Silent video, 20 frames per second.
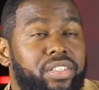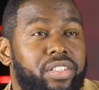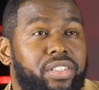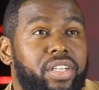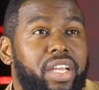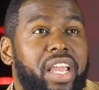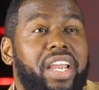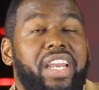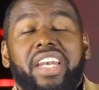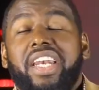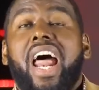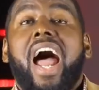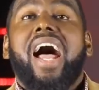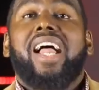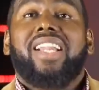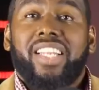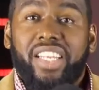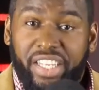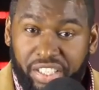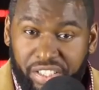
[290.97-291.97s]

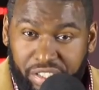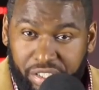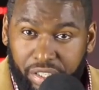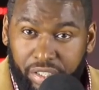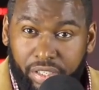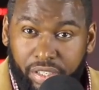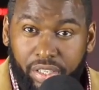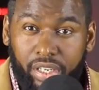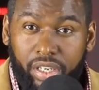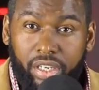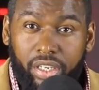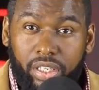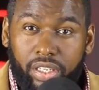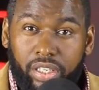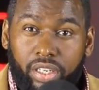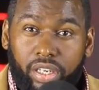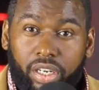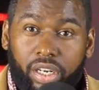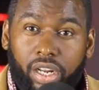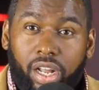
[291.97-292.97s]
acknowledge
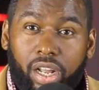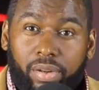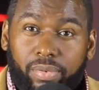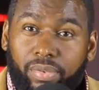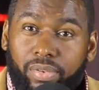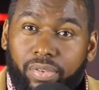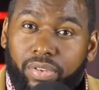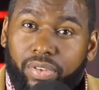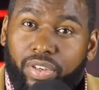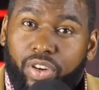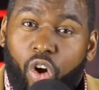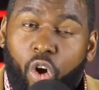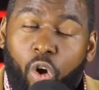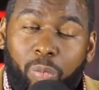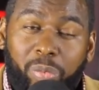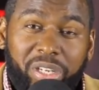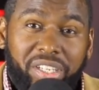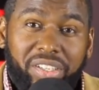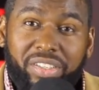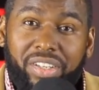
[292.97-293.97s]

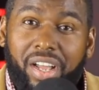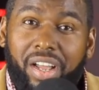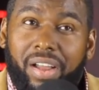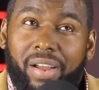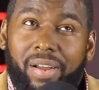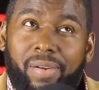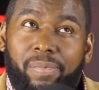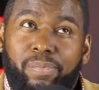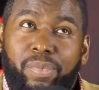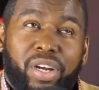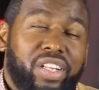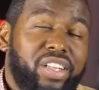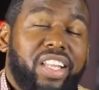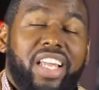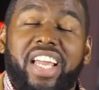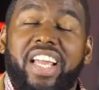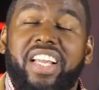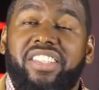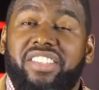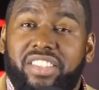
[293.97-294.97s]
Kobe's
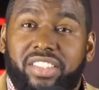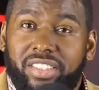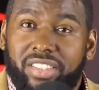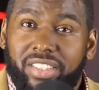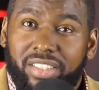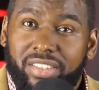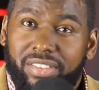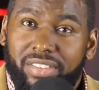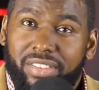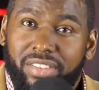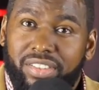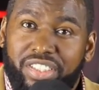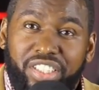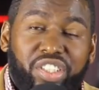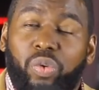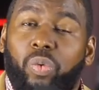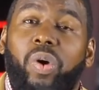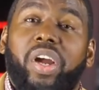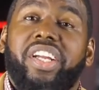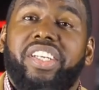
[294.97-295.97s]
alleged
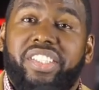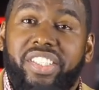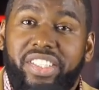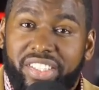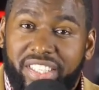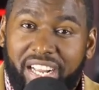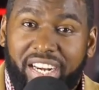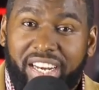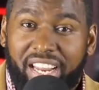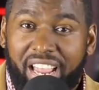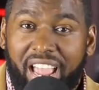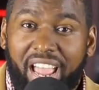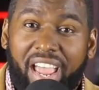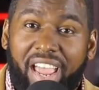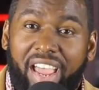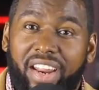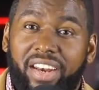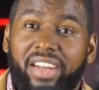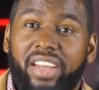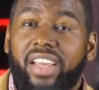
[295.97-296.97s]
situation that he
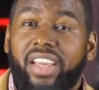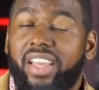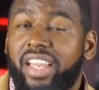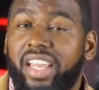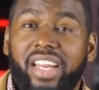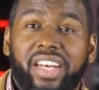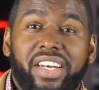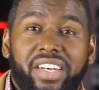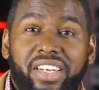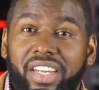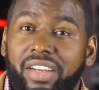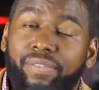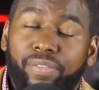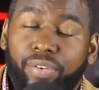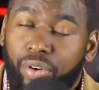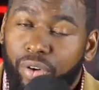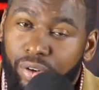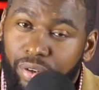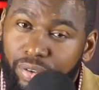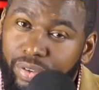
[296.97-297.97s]
had in
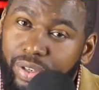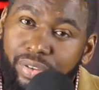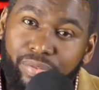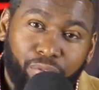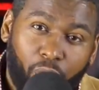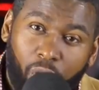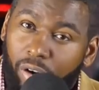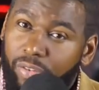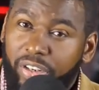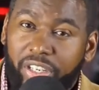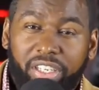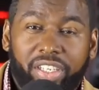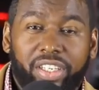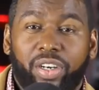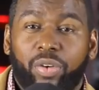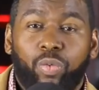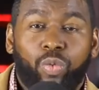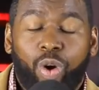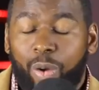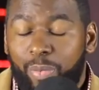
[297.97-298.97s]
Denver involving
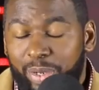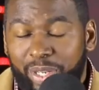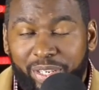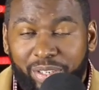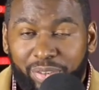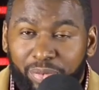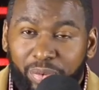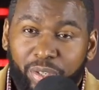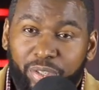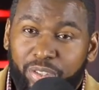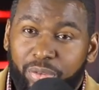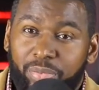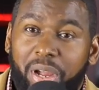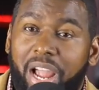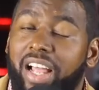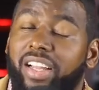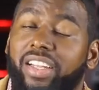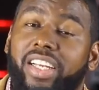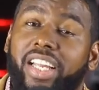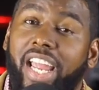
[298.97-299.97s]
a woman where some
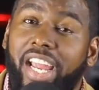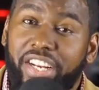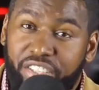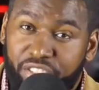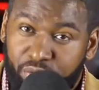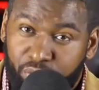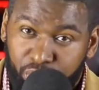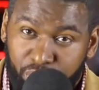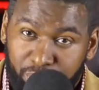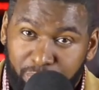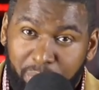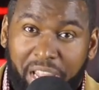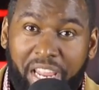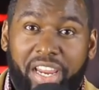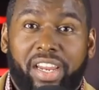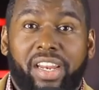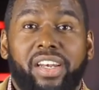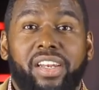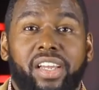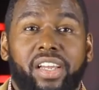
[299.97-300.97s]
allegations was
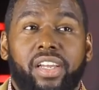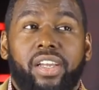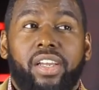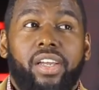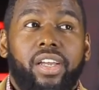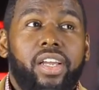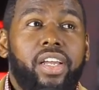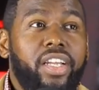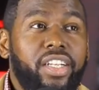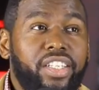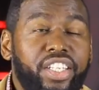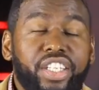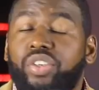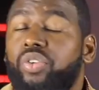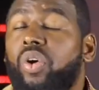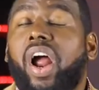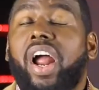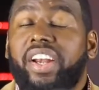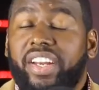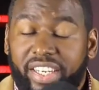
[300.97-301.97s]
made. She
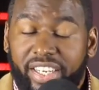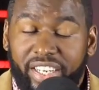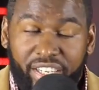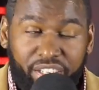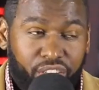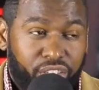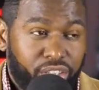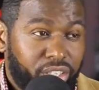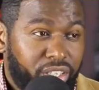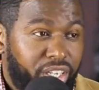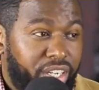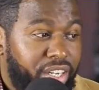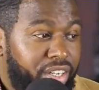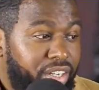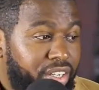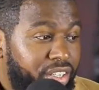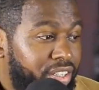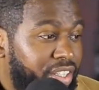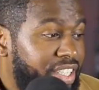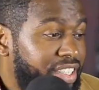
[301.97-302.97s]
tried to get
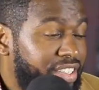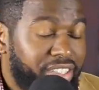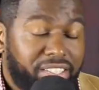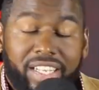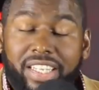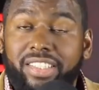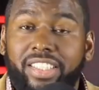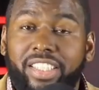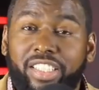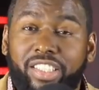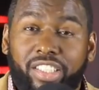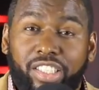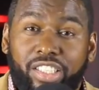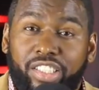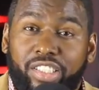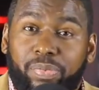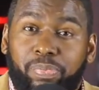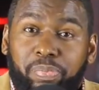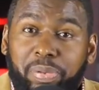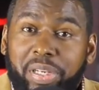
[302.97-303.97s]
Lisa Leslie to
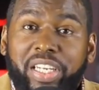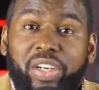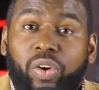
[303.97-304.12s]
speak